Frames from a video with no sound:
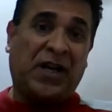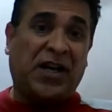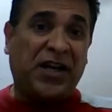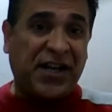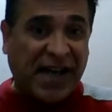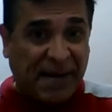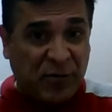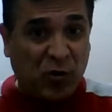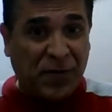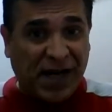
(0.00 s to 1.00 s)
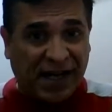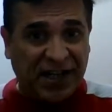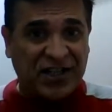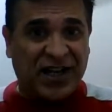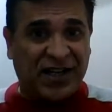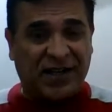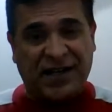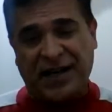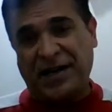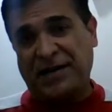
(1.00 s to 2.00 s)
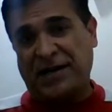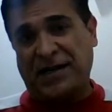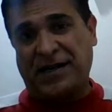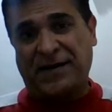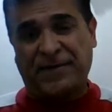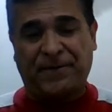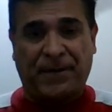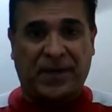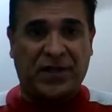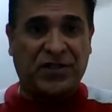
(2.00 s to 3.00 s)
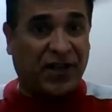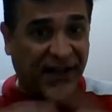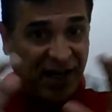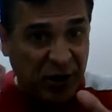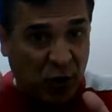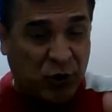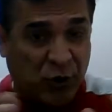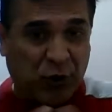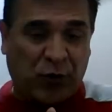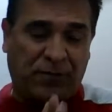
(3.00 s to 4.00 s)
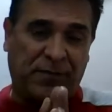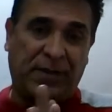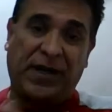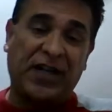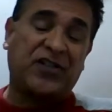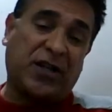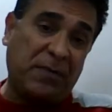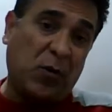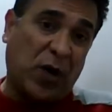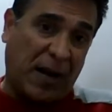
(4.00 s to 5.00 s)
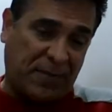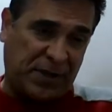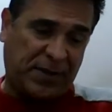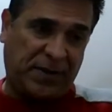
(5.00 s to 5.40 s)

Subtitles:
He came to me and he said, "Okay, sir, can I talk to you?" I'm like, "Yes, tell me what happened."